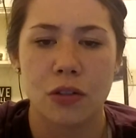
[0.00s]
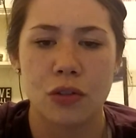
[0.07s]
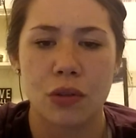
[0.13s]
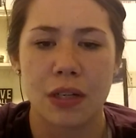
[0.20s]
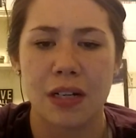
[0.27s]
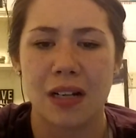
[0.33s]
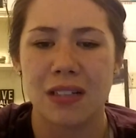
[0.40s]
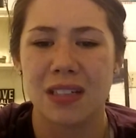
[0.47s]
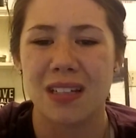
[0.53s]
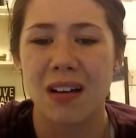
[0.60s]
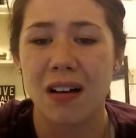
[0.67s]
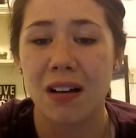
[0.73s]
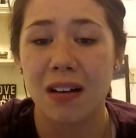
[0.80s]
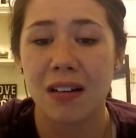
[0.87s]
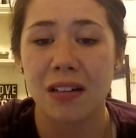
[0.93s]
Try not to
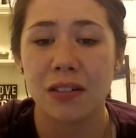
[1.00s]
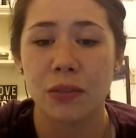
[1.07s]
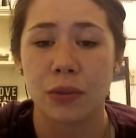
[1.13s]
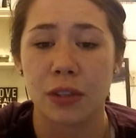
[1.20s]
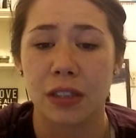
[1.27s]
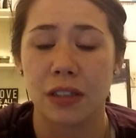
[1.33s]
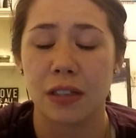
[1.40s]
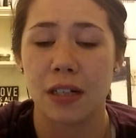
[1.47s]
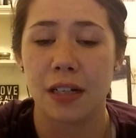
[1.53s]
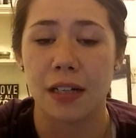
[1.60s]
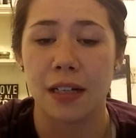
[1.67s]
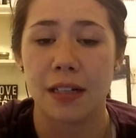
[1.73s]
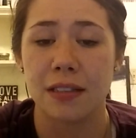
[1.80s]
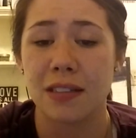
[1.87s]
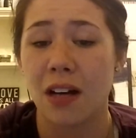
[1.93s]
yawn
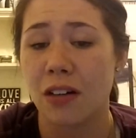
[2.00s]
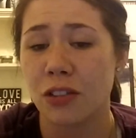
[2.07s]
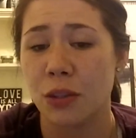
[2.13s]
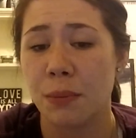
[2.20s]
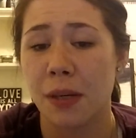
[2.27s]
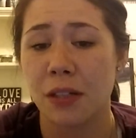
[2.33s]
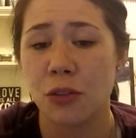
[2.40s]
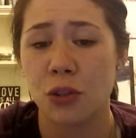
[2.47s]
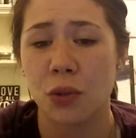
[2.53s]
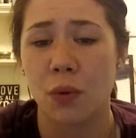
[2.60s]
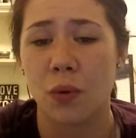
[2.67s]
or talk too much